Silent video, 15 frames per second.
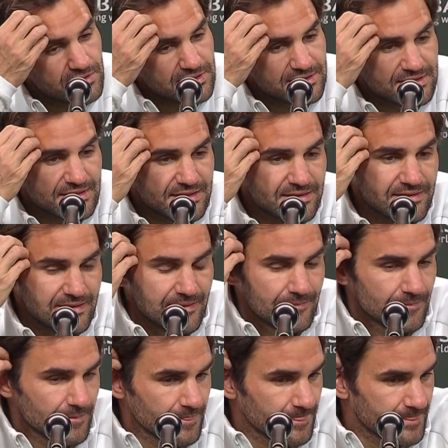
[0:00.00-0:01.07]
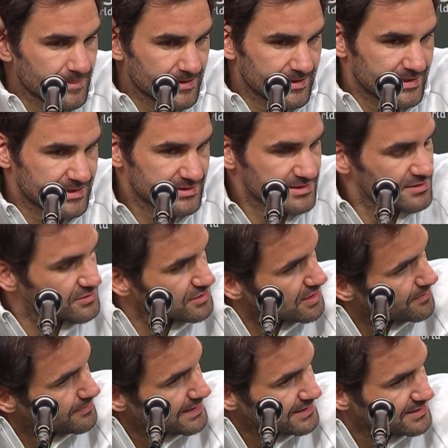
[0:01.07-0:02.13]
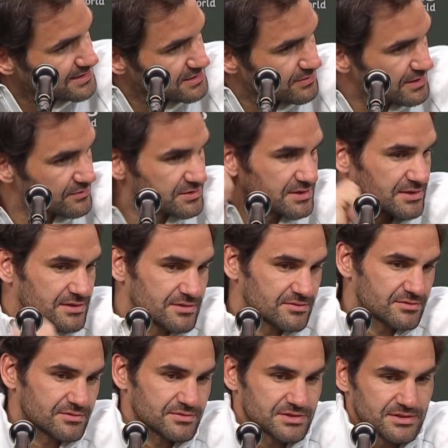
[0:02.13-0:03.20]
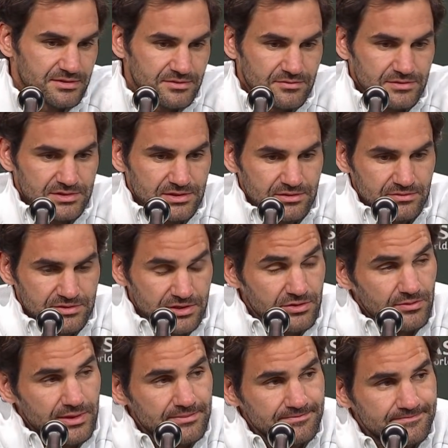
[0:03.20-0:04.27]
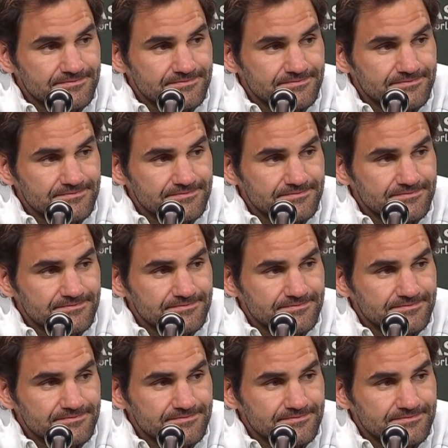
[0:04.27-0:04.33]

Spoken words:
and so to come back this way was a good one.